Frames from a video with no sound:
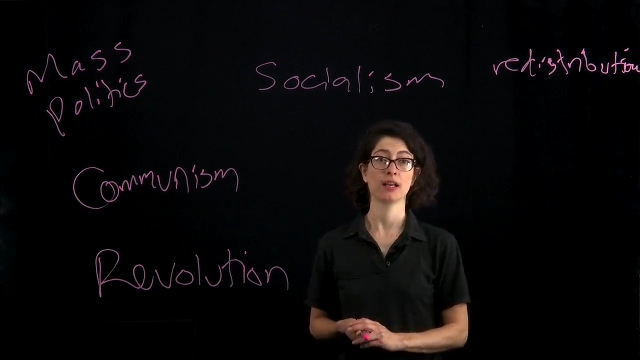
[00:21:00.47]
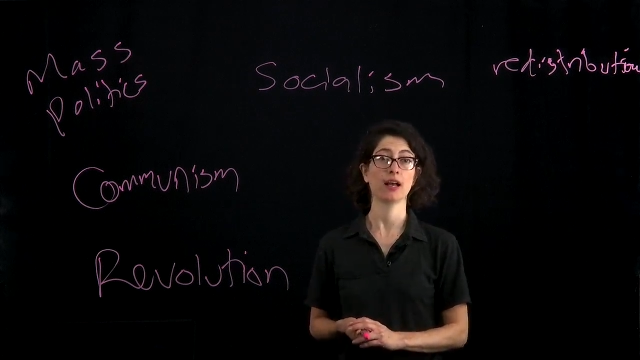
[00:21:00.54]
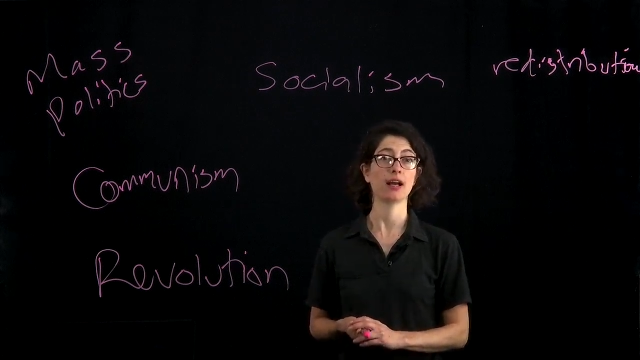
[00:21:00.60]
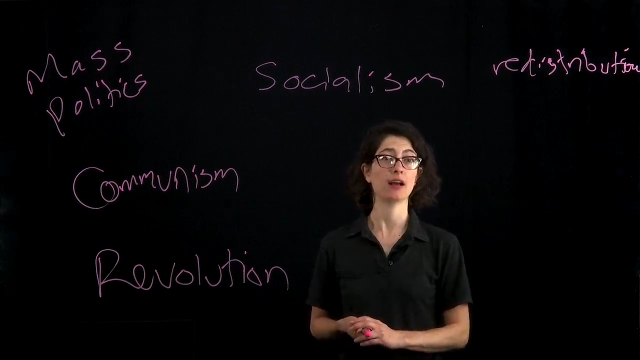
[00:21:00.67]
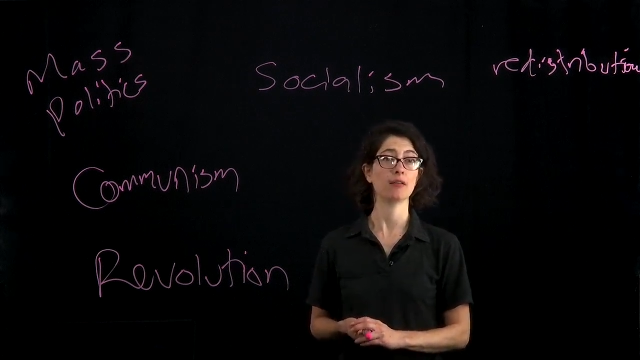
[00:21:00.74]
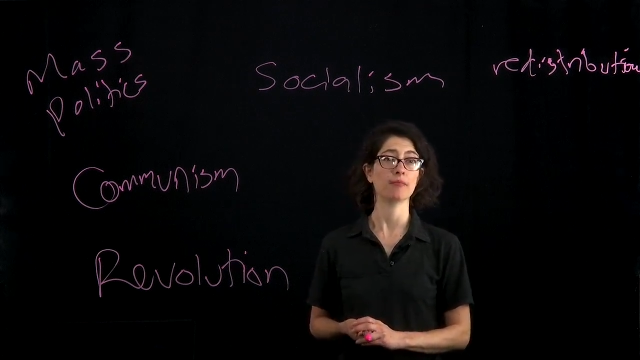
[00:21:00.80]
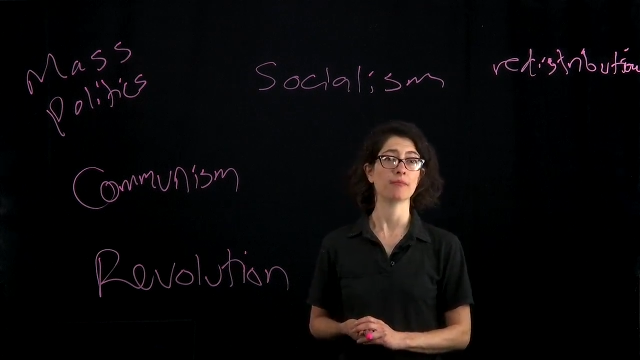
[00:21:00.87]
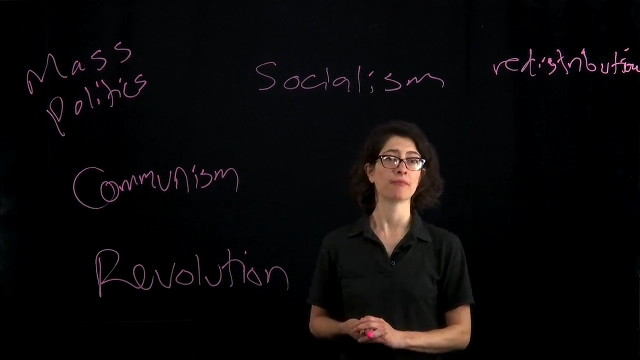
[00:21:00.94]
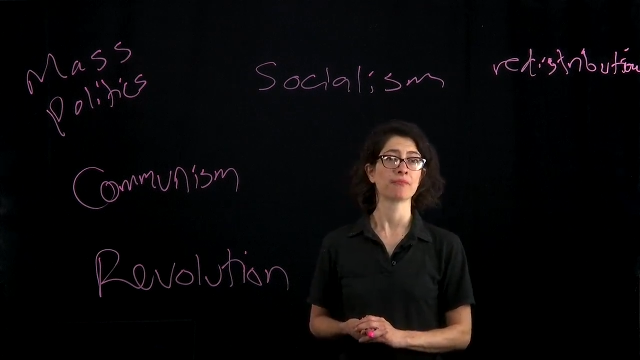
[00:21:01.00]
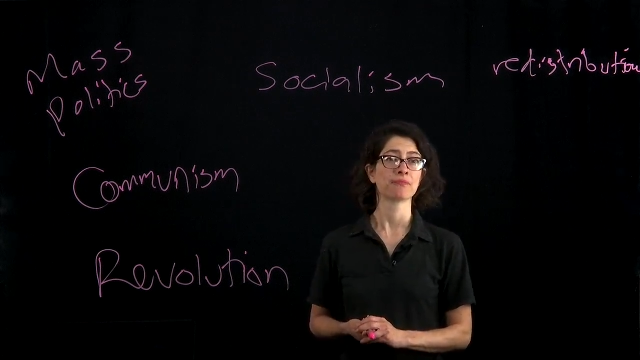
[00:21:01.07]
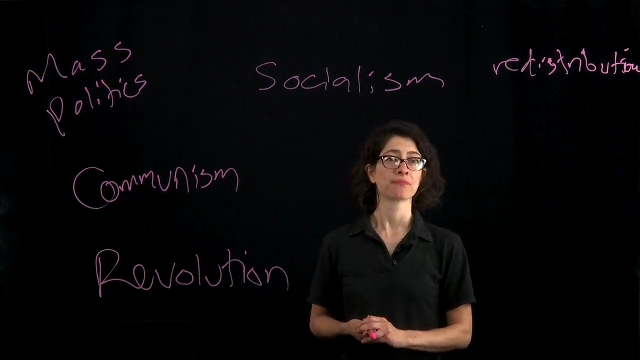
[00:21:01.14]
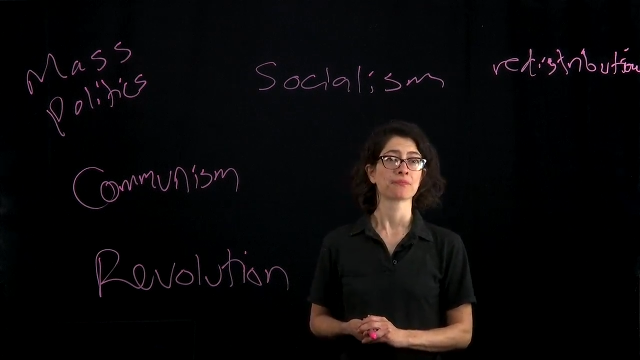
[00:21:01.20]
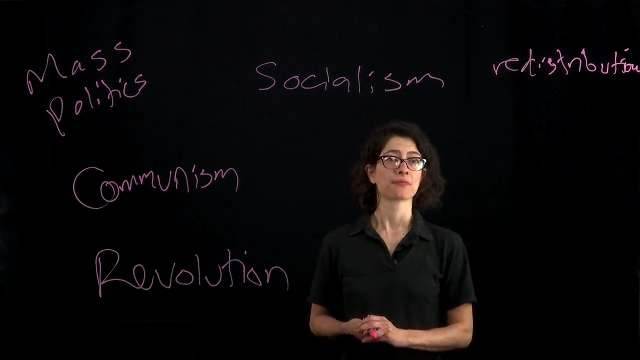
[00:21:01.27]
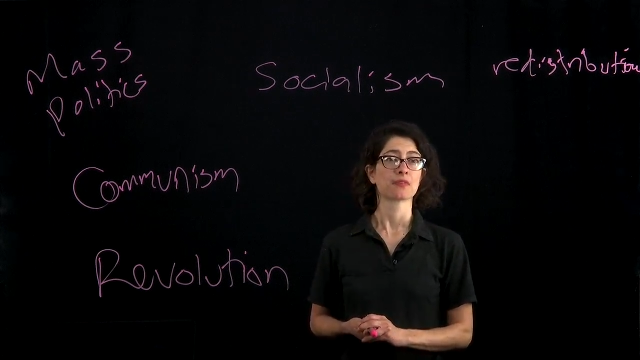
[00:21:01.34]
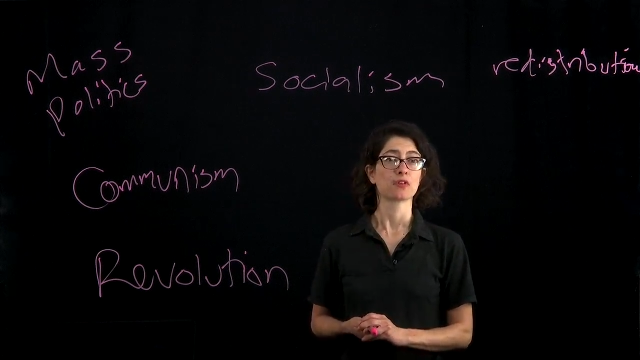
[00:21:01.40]

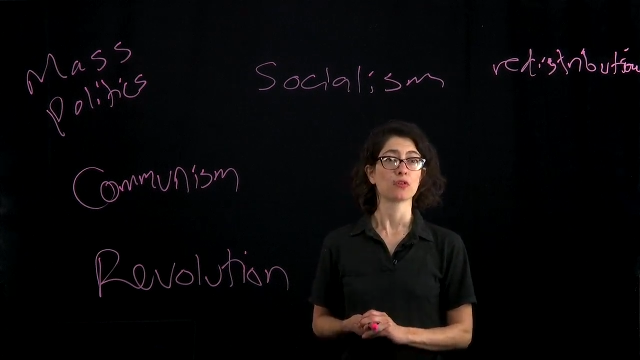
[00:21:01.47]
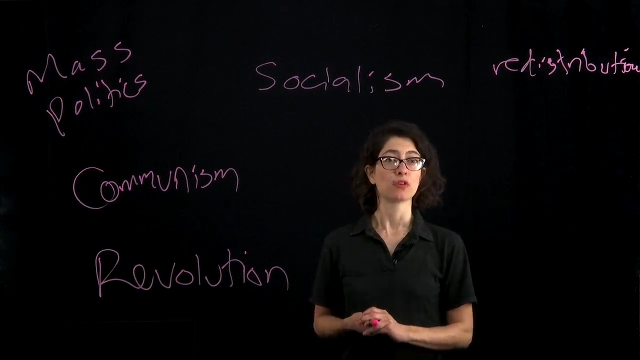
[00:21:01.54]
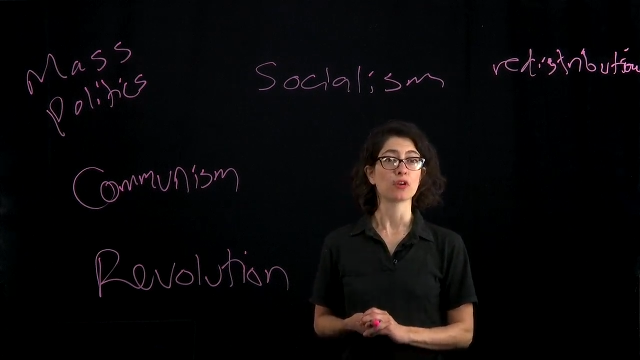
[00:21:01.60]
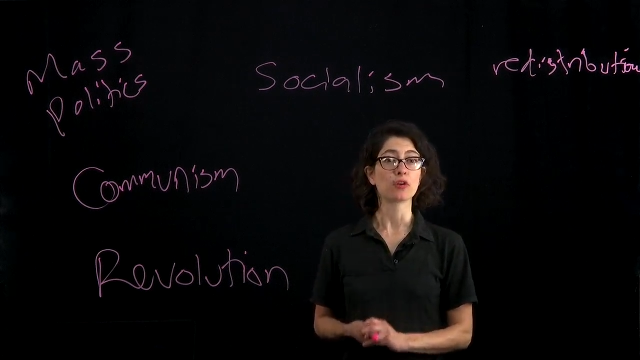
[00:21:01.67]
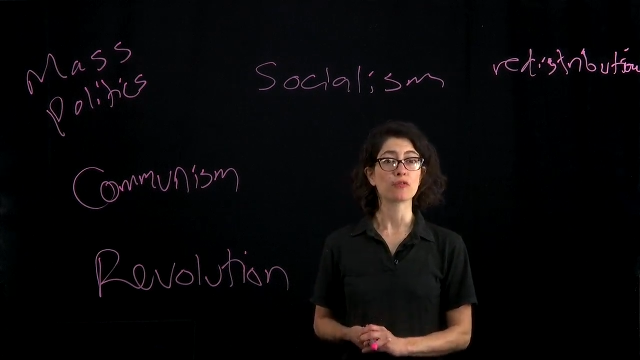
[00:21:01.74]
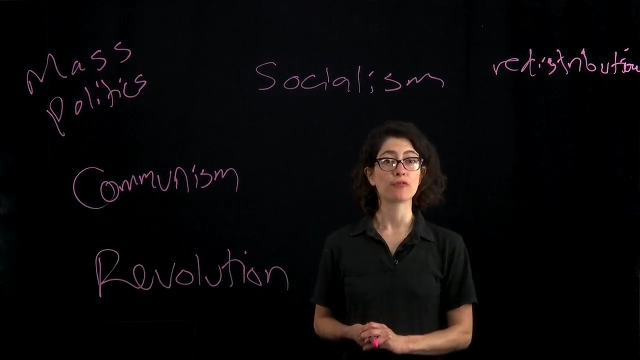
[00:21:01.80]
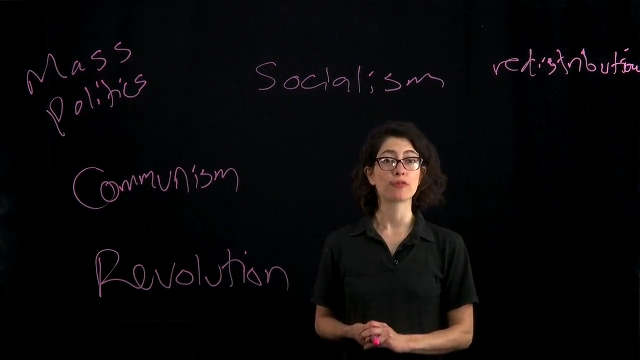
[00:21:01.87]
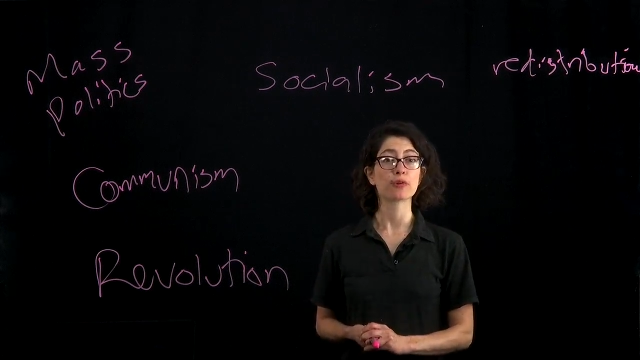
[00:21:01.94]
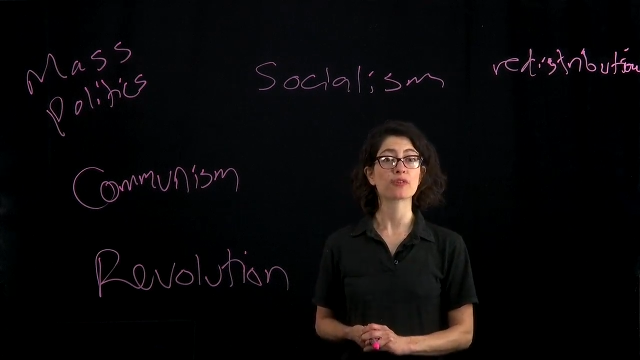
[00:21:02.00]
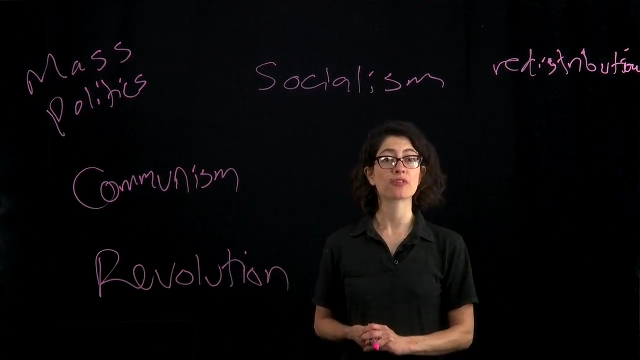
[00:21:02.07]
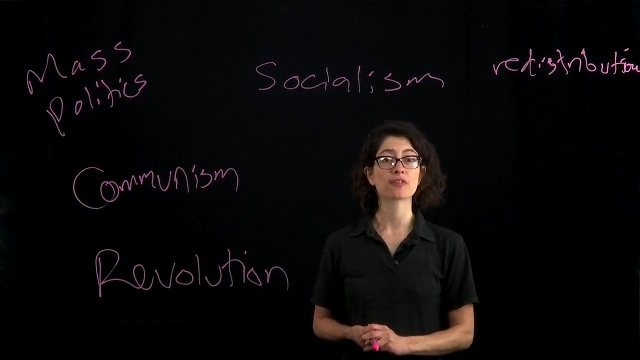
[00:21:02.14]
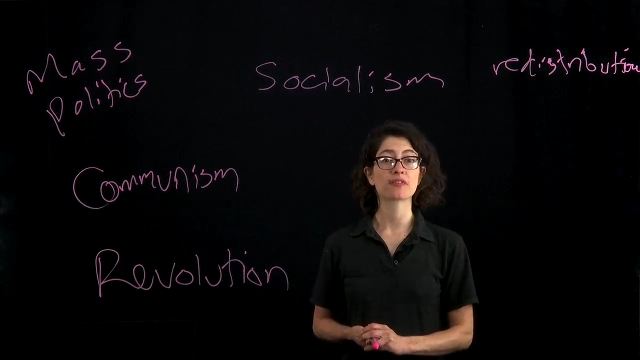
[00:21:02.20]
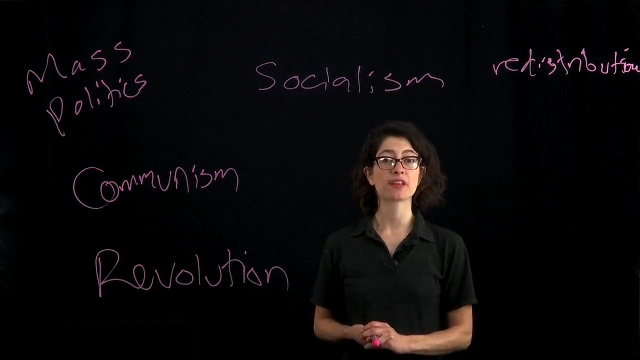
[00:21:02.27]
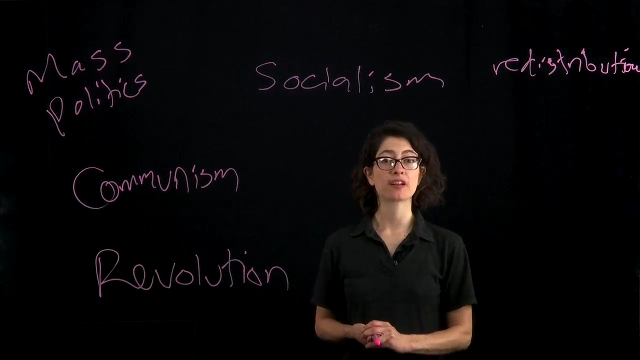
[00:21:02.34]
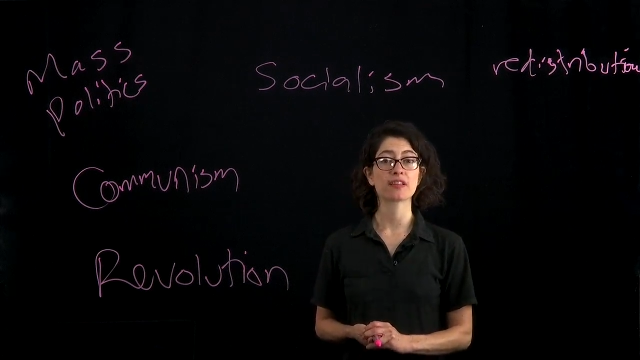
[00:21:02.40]
the
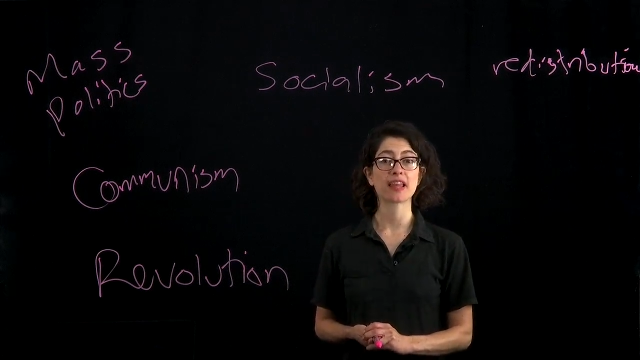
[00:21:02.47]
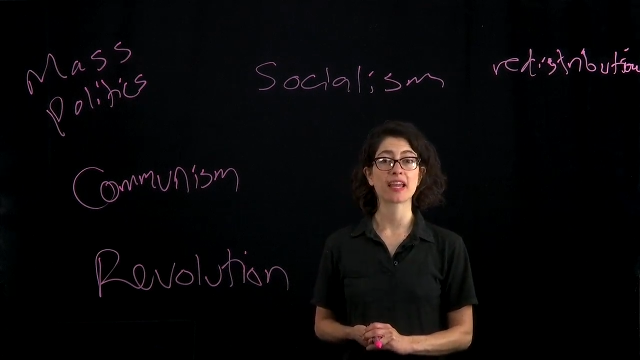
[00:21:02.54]
fruits of their